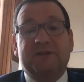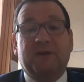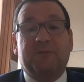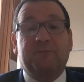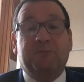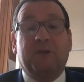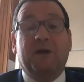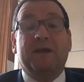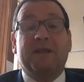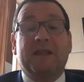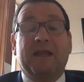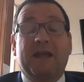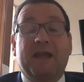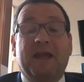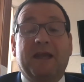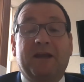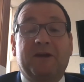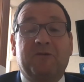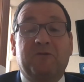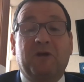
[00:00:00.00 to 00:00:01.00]
done by there,
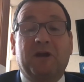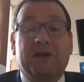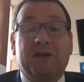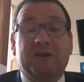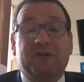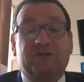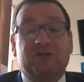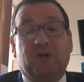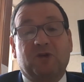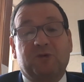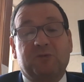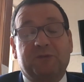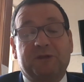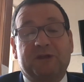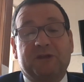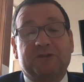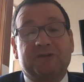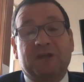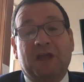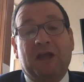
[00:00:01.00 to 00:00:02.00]
and rightly so,
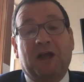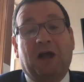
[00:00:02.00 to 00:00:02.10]
because